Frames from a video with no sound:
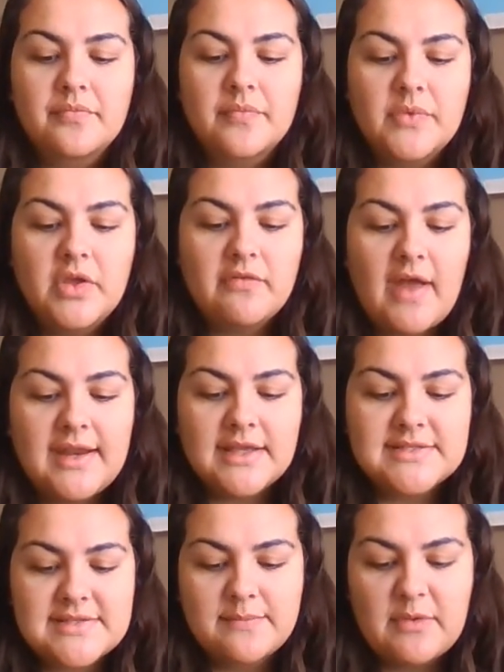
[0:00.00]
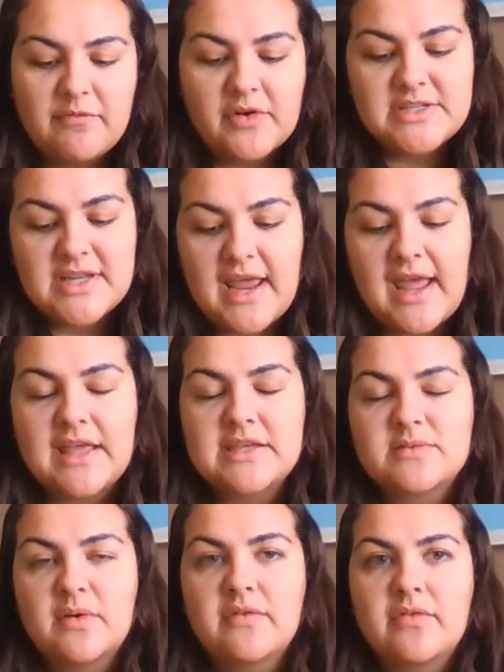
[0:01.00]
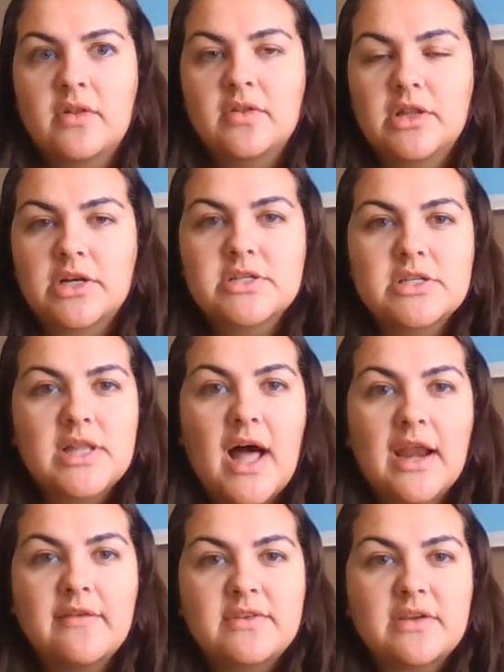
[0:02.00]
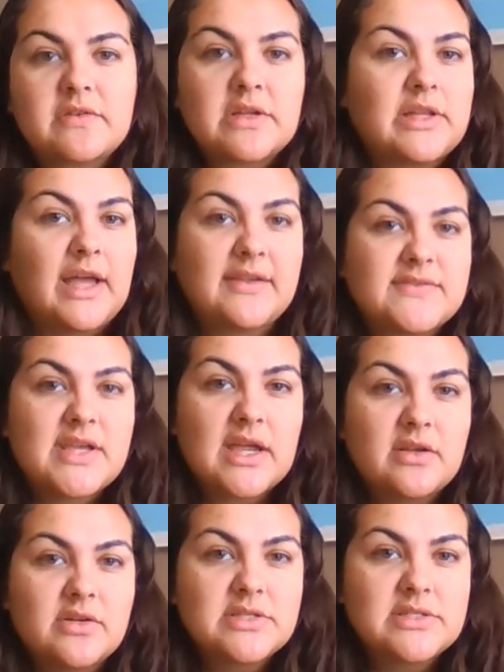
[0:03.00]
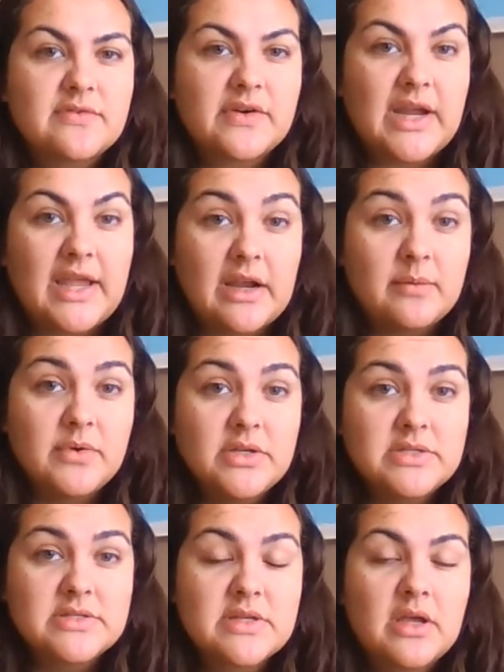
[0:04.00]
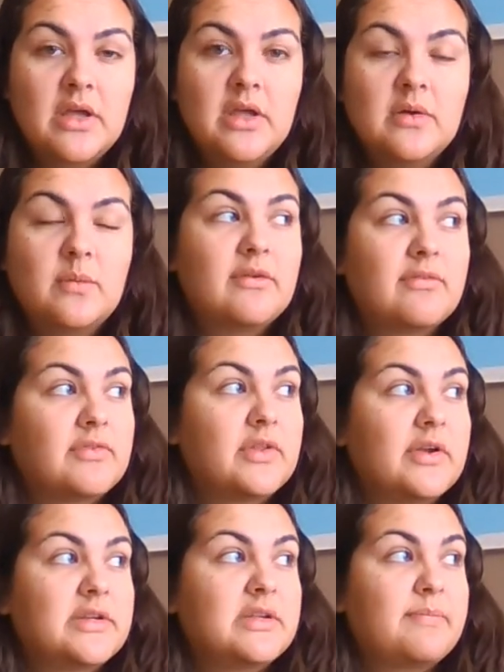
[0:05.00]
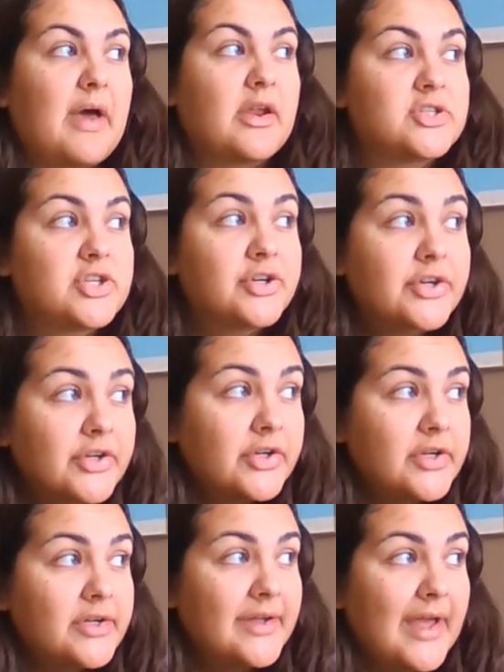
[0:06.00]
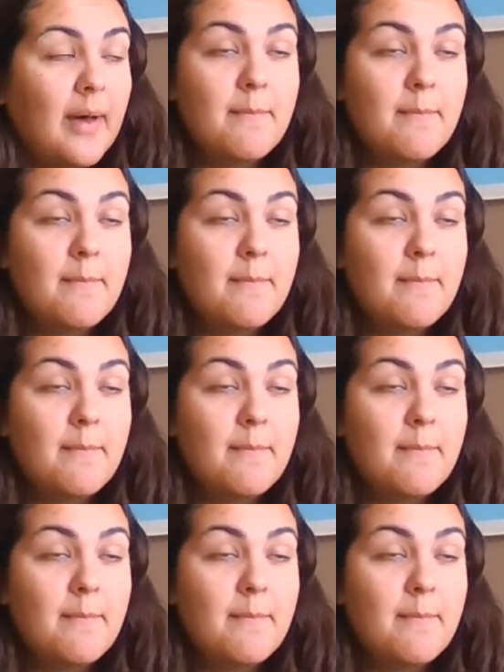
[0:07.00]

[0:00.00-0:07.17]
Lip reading: your writing assignment for today is we've learned a lot of different life cycles for animals. We've learned about a turtle, a